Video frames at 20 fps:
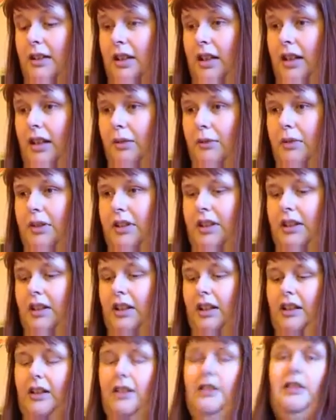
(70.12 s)
I wanted
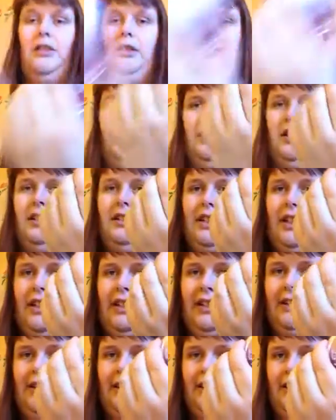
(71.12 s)
a sort of a
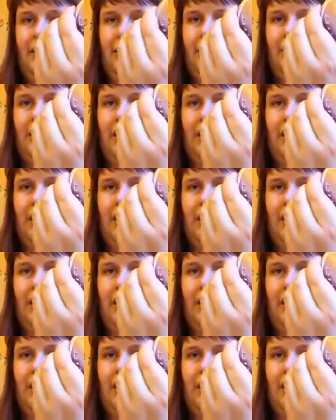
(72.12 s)
nice